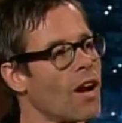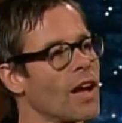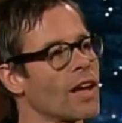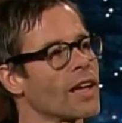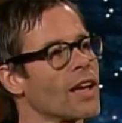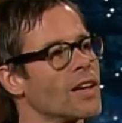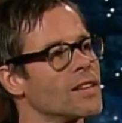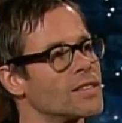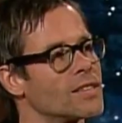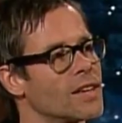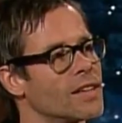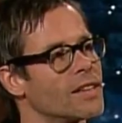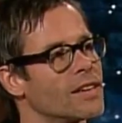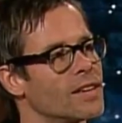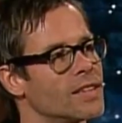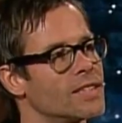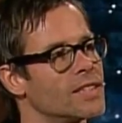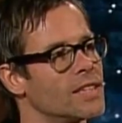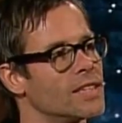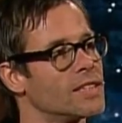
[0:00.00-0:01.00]
Look, I can't say
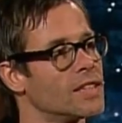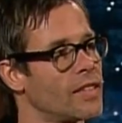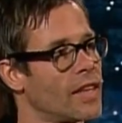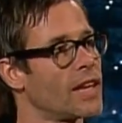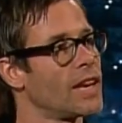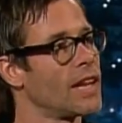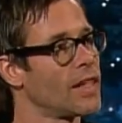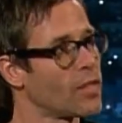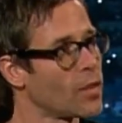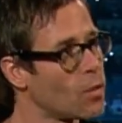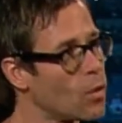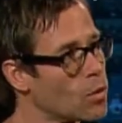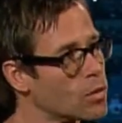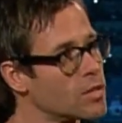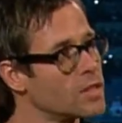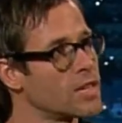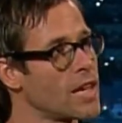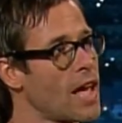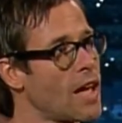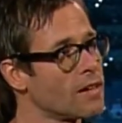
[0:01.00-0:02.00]
that I did. Did they let the
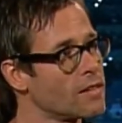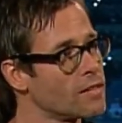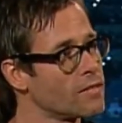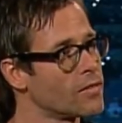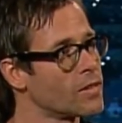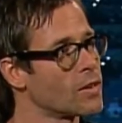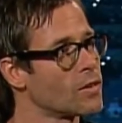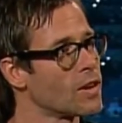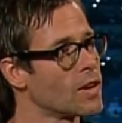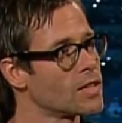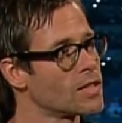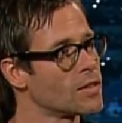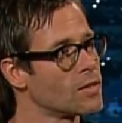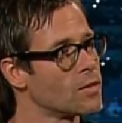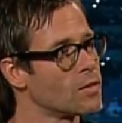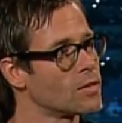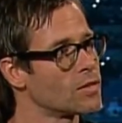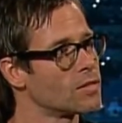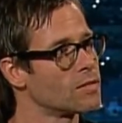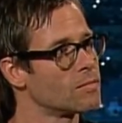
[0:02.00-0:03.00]
horses out of the Crazy
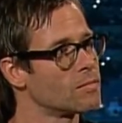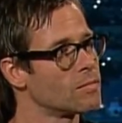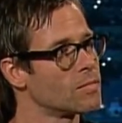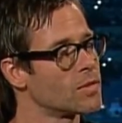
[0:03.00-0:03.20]
Horse